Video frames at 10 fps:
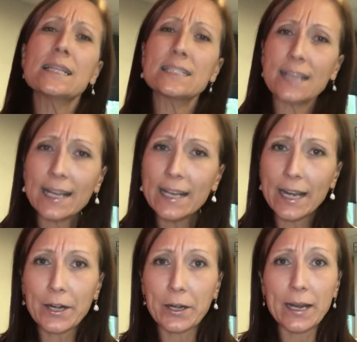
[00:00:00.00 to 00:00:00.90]
The second
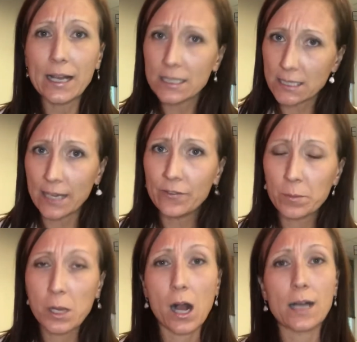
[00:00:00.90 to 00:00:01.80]
area, aside
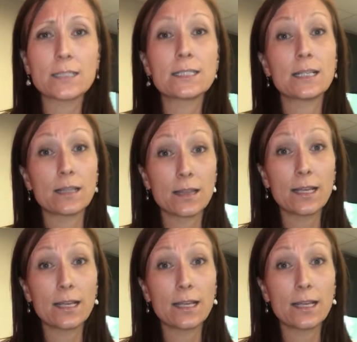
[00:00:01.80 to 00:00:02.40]
from cost,